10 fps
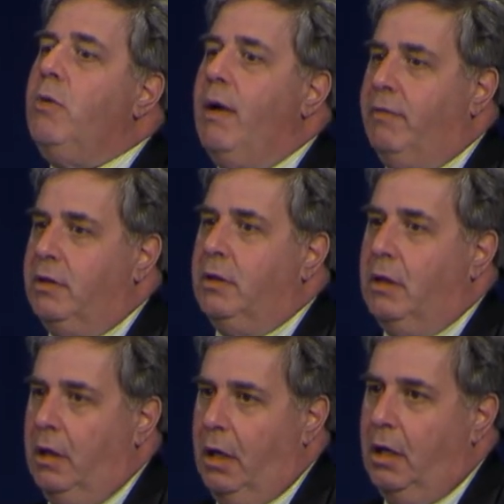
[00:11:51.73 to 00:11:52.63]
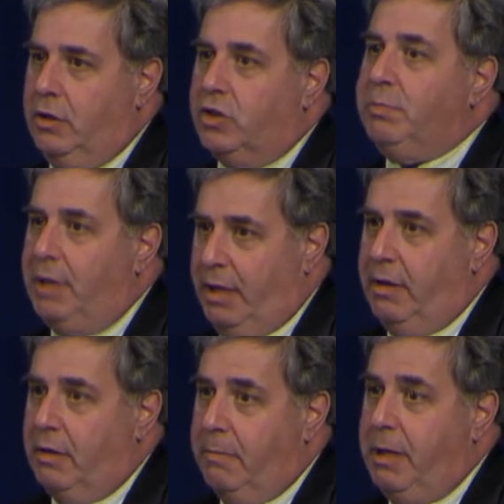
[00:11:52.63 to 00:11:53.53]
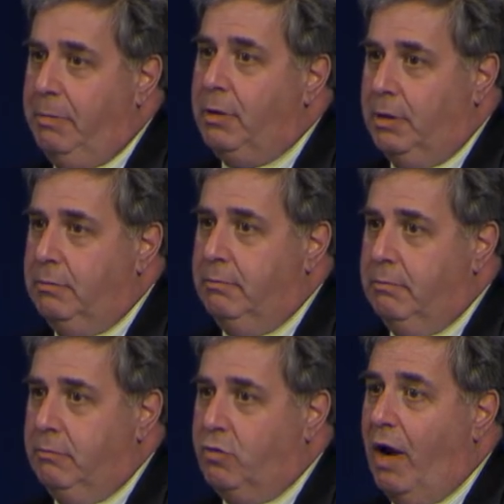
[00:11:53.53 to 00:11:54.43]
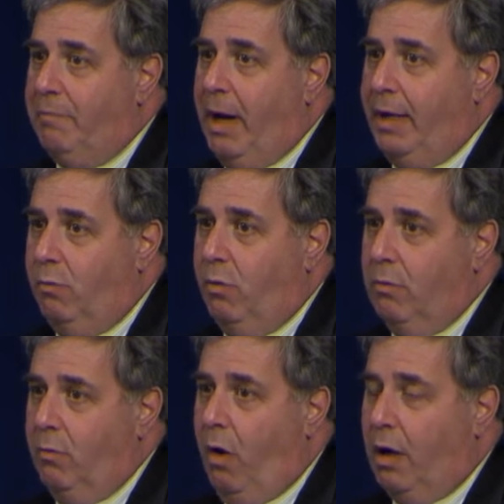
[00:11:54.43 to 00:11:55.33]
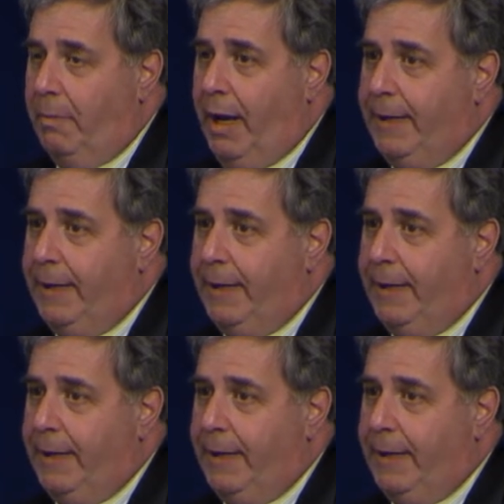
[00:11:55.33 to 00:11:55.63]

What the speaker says: you have a display there that people could drive by and walk by.